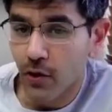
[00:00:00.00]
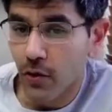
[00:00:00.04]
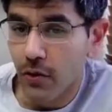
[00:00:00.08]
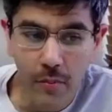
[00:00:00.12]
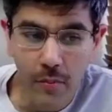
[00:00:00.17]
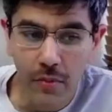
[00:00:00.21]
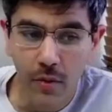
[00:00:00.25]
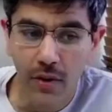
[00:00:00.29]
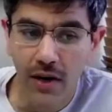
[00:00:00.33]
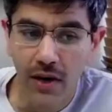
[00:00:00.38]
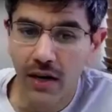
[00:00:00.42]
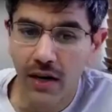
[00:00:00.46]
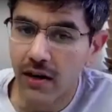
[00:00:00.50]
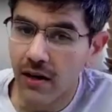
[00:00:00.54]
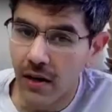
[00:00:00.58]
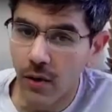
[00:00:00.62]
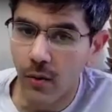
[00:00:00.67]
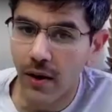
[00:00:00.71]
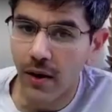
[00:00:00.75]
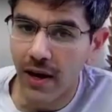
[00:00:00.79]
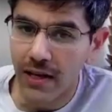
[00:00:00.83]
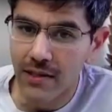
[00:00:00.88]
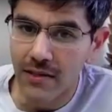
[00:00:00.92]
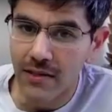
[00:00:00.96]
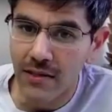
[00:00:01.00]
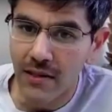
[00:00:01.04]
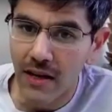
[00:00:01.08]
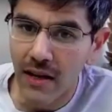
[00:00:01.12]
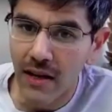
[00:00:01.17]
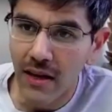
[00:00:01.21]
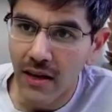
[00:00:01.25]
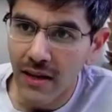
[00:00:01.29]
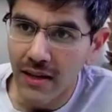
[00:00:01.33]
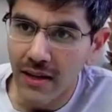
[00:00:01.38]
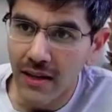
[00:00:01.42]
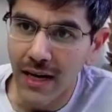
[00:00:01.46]
The number one request
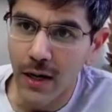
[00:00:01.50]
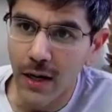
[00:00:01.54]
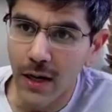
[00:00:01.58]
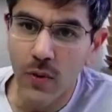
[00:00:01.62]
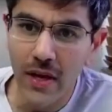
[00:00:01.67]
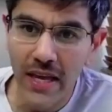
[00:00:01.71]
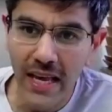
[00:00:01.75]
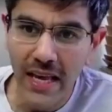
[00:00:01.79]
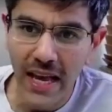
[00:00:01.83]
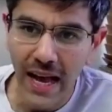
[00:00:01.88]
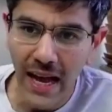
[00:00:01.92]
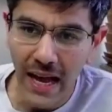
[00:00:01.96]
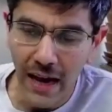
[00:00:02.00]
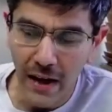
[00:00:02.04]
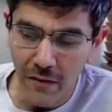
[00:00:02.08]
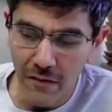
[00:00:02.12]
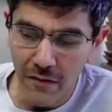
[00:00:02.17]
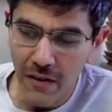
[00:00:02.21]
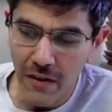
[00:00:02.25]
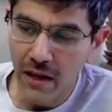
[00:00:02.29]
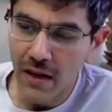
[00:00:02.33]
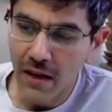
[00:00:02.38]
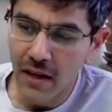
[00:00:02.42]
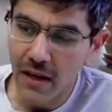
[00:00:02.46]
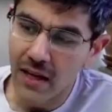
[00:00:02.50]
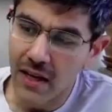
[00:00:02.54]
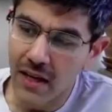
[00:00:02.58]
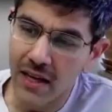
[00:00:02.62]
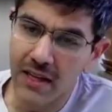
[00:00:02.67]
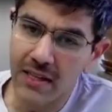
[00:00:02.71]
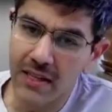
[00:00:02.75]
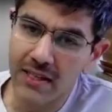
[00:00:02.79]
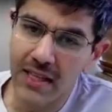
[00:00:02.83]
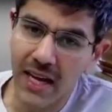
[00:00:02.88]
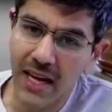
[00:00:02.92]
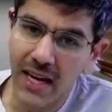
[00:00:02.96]
that we have
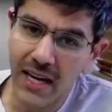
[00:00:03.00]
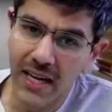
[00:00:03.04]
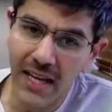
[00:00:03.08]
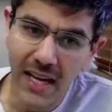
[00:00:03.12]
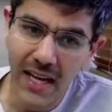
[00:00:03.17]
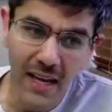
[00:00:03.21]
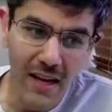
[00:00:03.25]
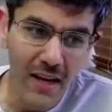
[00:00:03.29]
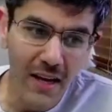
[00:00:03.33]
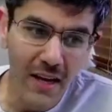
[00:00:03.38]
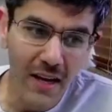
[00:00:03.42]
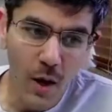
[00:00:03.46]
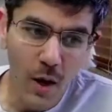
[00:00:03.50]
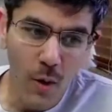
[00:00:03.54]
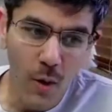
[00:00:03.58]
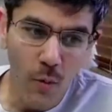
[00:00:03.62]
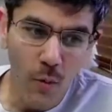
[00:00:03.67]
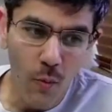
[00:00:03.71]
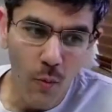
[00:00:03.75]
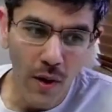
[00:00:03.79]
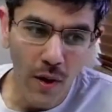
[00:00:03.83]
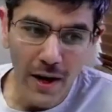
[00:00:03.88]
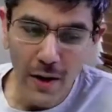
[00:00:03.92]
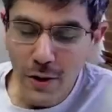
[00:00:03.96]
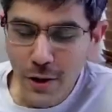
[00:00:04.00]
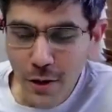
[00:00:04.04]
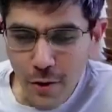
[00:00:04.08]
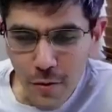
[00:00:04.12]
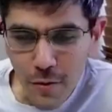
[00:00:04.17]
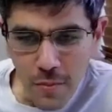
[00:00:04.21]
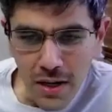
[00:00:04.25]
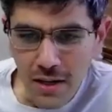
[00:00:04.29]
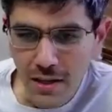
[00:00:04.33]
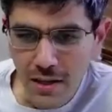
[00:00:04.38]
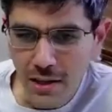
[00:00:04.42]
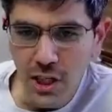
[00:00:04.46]
is that, hey, why don't
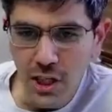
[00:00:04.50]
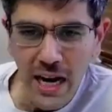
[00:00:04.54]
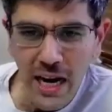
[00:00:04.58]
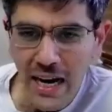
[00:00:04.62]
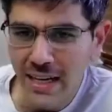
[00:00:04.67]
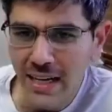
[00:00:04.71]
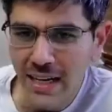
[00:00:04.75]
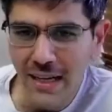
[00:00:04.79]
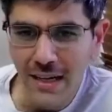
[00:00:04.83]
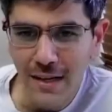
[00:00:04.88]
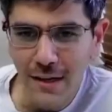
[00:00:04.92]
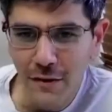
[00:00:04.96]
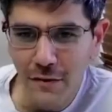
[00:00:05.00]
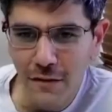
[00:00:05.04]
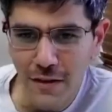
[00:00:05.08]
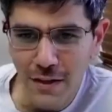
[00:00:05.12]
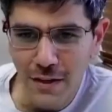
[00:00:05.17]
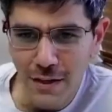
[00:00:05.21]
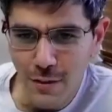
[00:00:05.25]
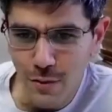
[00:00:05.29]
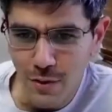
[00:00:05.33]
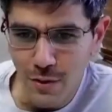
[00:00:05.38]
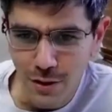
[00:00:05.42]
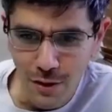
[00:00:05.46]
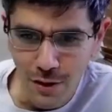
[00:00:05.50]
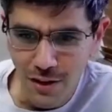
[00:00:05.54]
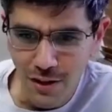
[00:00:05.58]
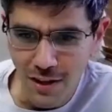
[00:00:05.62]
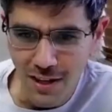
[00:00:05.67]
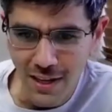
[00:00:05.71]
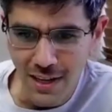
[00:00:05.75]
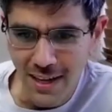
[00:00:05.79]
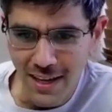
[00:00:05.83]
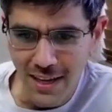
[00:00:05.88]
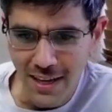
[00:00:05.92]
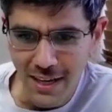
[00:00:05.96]
you build a chat interface with
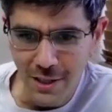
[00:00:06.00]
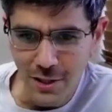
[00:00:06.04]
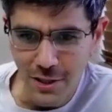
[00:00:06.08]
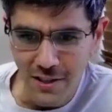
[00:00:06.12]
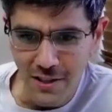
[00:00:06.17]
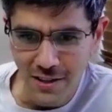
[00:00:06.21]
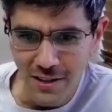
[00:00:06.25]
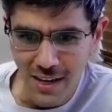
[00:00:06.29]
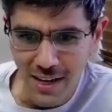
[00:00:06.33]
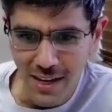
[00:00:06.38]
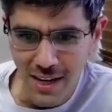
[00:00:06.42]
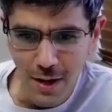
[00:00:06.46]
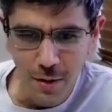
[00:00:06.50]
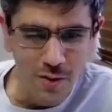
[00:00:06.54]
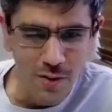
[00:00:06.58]
your AI agent, right?